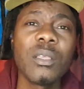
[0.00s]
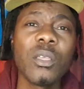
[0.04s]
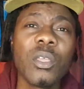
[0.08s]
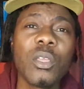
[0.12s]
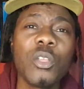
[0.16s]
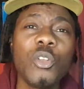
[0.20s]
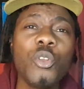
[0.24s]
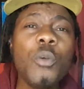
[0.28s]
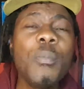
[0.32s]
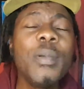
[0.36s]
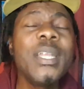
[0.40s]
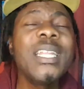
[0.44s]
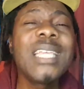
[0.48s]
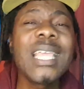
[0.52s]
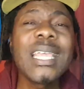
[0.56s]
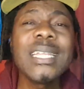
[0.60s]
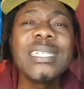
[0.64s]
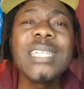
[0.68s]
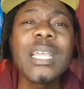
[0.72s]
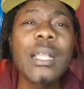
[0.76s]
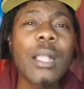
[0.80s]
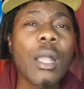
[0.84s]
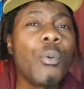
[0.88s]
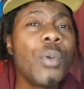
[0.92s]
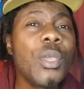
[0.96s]
Nobody can
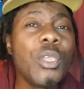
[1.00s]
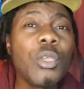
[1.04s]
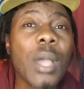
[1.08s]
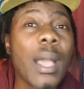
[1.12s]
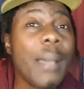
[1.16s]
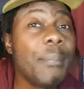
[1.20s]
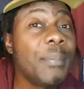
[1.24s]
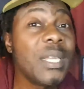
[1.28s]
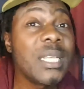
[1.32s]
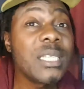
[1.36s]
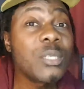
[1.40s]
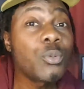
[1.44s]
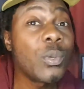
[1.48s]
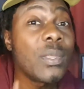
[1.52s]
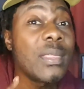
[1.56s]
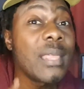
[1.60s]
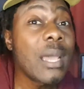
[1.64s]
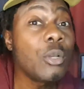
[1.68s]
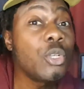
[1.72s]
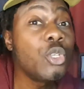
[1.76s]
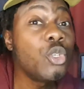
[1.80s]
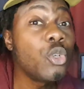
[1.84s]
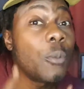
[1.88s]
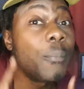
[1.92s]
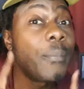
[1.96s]
take away your happiness
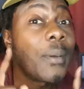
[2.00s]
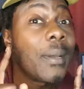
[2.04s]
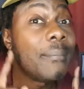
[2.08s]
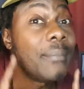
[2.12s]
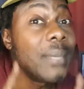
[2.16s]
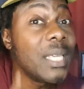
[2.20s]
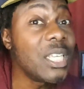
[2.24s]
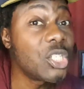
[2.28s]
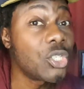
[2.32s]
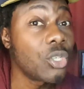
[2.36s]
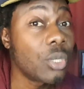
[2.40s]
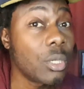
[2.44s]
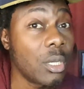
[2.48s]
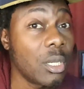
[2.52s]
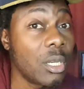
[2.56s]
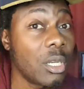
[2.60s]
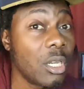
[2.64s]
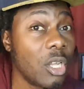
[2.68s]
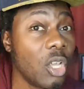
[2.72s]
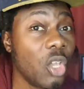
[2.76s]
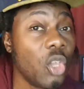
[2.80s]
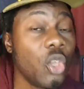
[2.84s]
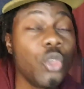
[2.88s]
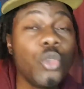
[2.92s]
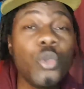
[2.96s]
without your permission.
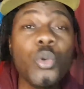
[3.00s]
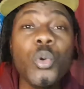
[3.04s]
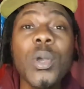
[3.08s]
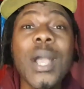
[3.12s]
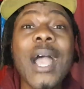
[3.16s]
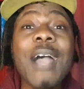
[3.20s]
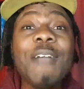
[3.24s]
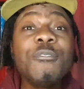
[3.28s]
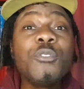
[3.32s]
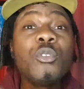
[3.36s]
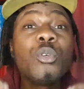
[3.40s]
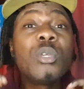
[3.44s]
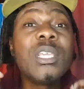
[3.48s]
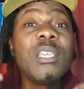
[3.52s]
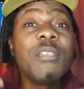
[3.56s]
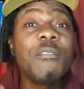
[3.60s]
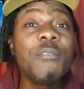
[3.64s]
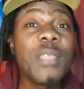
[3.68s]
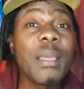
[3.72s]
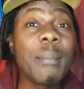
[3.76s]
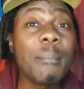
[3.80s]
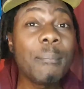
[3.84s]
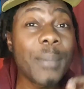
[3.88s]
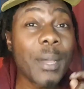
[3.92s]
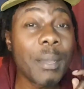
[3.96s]
You have to give
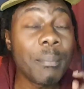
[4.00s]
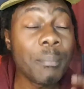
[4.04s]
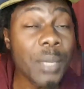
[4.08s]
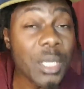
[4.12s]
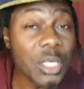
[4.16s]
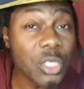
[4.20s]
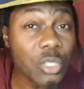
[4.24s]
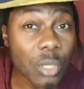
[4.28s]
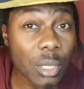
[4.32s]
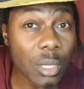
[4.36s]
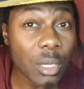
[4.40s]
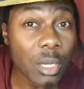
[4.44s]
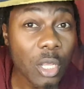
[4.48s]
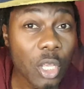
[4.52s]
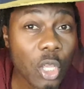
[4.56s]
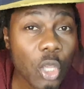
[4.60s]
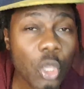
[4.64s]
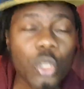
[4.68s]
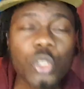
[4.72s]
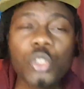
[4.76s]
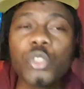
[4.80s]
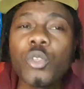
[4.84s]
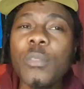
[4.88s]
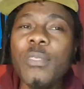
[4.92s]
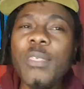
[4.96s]
them permission.
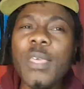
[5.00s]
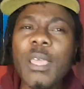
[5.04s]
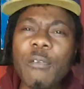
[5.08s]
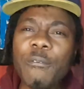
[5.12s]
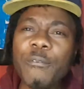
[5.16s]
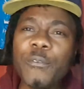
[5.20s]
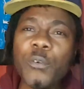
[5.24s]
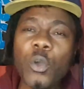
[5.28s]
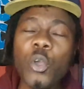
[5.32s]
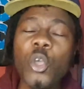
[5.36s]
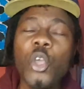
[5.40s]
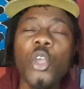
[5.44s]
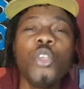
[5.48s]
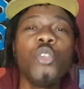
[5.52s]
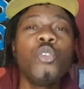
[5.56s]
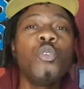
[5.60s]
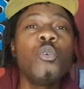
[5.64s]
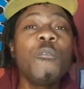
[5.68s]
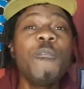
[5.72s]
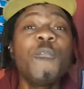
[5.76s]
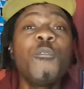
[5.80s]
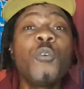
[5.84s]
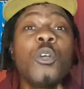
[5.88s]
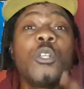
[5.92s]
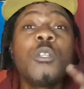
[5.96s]
So therefore,
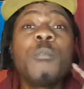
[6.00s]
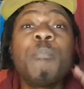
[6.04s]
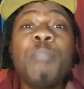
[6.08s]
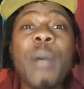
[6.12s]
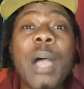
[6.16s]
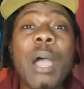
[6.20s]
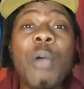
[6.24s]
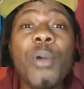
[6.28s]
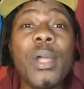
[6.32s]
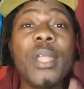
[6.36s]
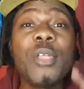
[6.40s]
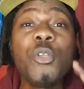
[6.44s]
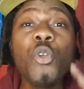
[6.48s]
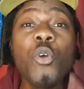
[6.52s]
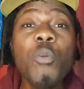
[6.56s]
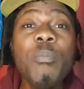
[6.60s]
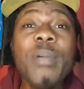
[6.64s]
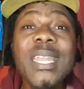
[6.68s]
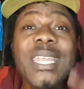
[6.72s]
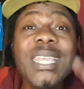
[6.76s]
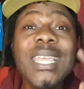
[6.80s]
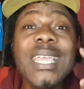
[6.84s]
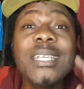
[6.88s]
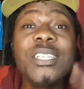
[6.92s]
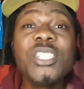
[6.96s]
you've got power.
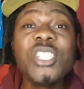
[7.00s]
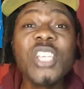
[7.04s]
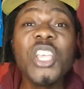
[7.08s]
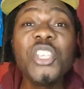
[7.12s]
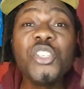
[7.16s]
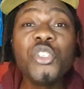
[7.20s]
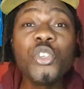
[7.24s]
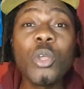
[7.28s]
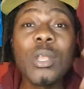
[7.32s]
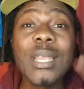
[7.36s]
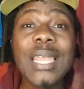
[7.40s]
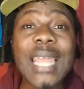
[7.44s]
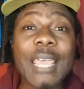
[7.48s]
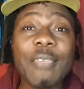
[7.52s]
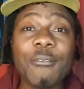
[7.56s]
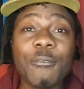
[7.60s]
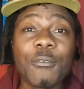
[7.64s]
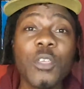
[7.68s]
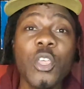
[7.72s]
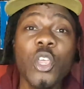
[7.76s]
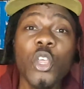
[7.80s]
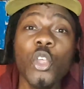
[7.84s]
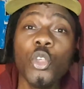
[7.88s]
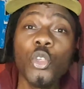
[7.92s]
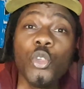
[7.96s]
Nobody can change your life.
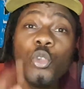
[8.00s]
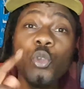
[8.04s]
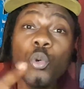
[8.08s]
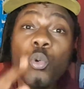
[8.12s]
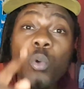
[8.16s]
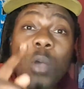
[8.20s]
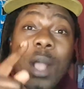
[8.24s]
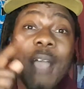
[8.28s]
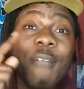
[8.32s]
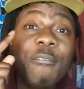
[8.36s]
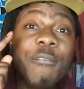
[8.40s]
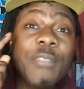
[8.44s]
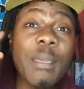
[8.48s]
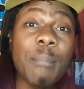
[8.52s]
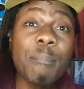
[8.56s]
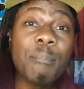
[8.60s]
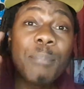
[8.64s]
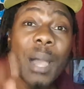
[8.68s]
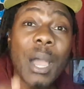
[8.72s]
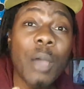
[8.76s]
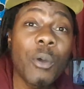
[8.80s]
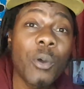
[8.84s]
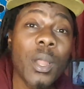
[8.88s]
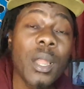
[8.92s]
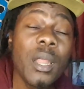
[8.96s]
You have the
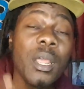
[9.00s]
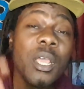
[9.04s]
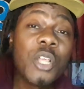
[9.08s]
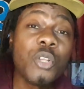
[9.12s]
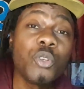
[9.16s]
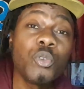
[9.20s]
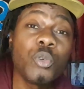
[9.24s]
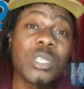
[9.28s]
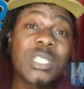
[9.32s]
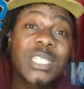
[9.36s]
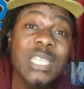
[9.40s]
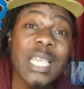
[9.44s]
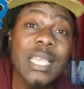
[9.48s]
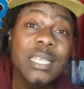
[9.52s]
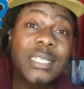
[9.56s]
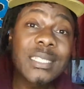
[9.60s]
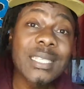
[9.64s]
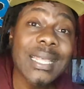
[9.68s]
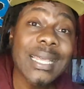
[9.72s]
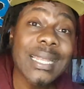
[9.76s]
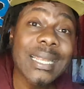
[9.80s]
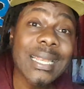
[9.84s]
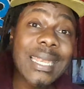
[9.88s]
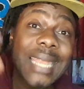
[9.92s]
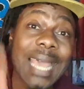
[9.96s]
power to change
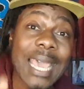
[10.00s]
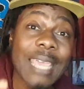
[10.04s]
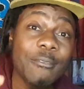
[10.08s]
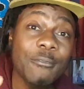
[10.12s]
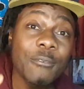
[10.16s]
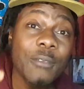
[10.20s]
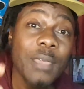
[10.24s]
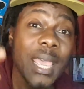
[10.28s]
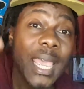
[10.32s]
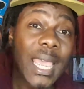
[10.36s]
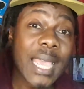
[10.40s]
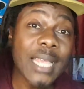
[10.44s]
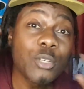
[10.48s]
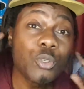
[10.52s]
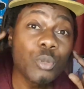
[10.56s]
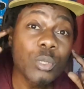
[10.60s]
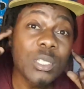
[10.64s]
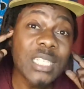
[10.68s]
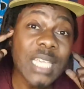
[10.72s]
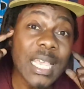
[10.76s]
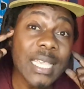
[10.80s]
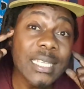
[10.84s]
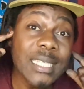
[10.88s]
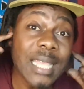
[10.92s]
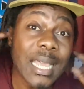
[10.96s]
that life and to
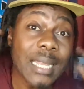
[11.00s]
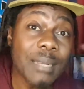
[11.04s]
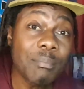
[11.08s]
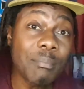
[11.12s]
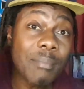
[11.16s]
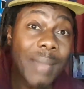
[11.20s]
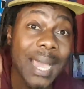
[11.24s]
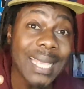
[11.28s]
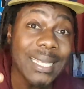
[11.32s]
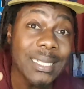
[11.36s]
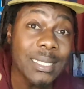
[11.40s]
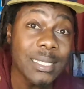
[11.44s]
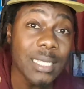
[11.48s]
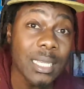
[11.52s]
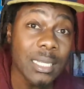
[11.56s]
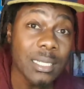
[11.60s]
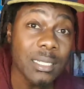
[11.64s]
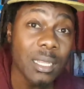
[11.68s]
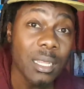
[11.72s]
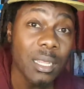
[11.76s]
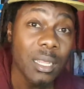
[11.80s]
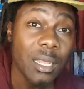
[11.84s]
change that mindset.